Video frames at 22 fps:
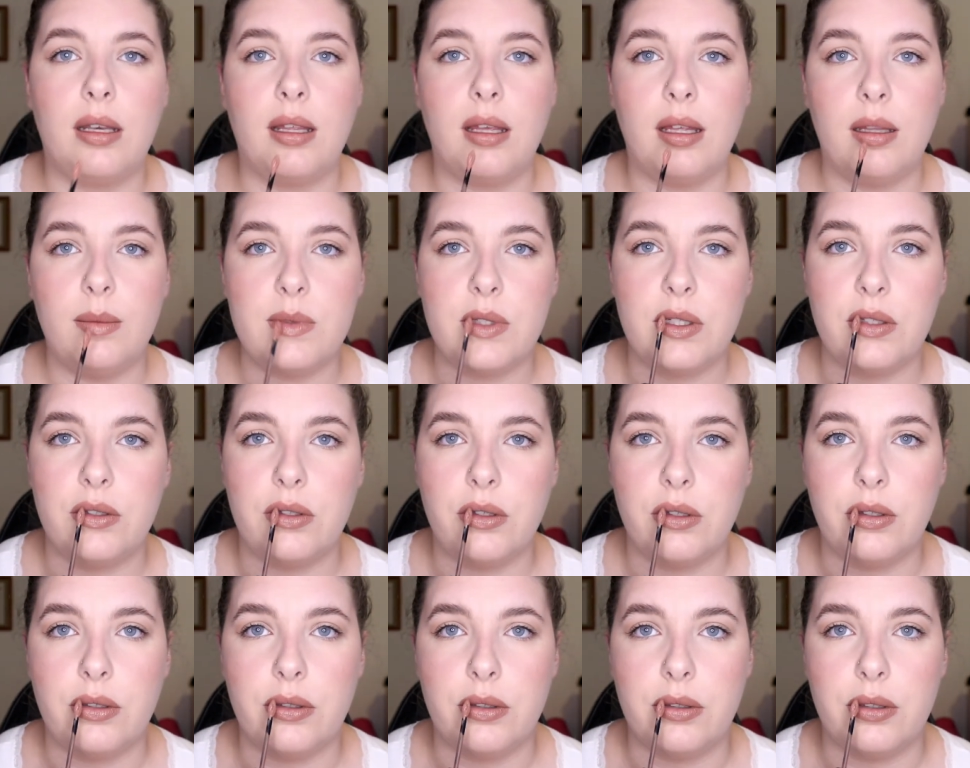helps you do
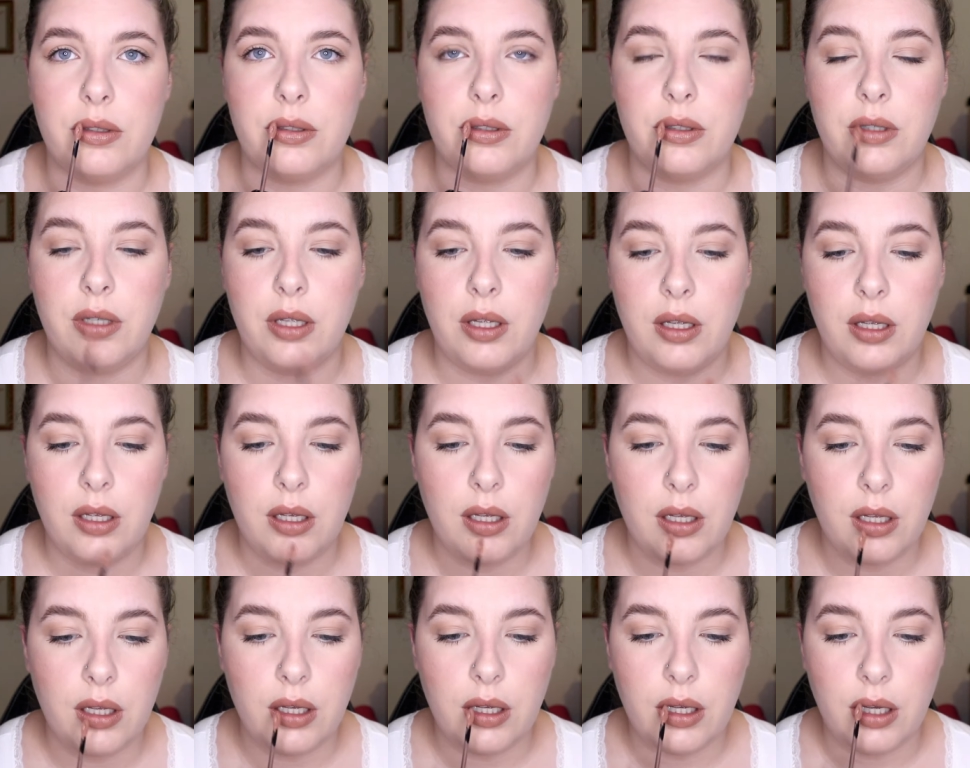your
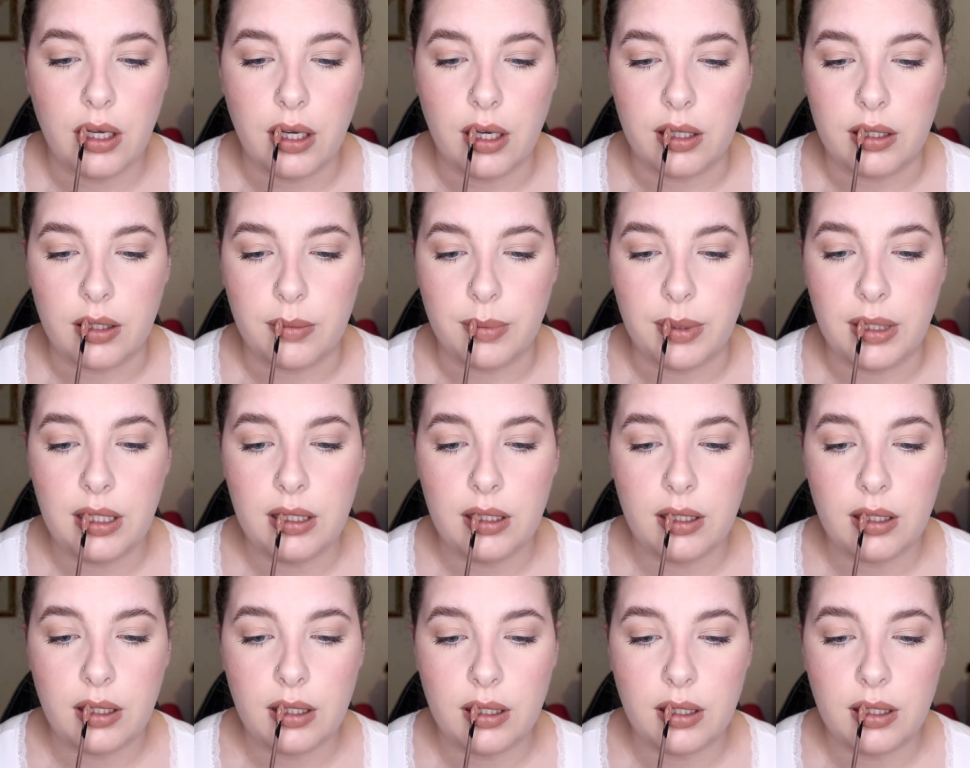peak.